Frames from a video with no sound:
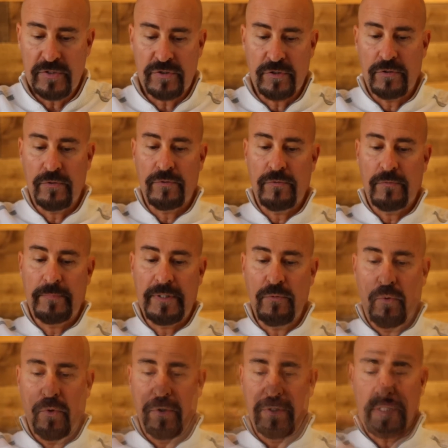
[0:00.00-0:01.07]
So be
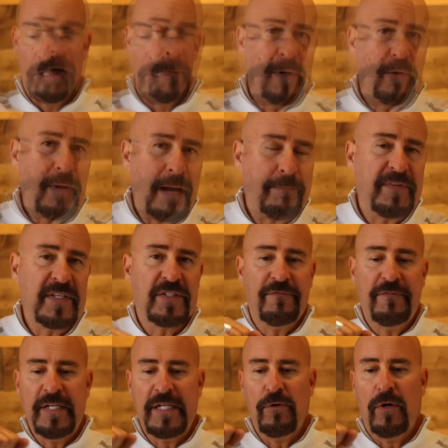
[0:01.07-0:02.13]
warned. So I'm going to wrap this
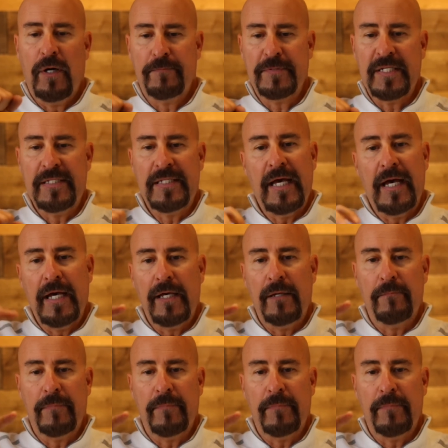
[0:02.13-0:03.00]
video up today.